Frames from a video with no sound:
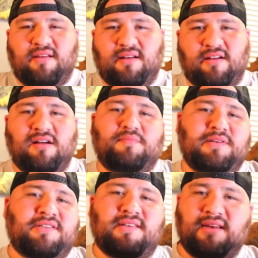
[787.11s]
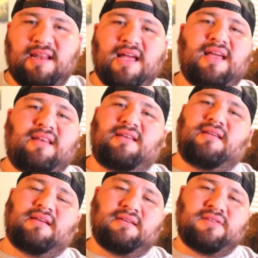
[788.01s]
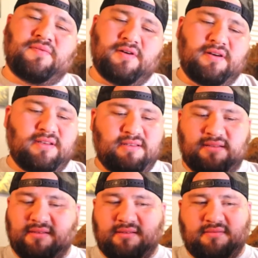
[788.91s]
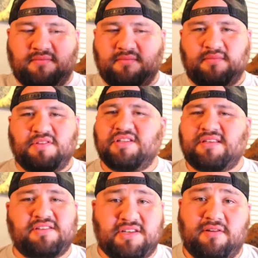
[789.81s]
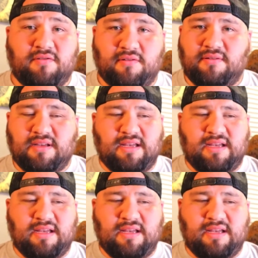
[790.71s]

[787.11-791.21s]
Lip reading: accomplished a lot as far as just in general,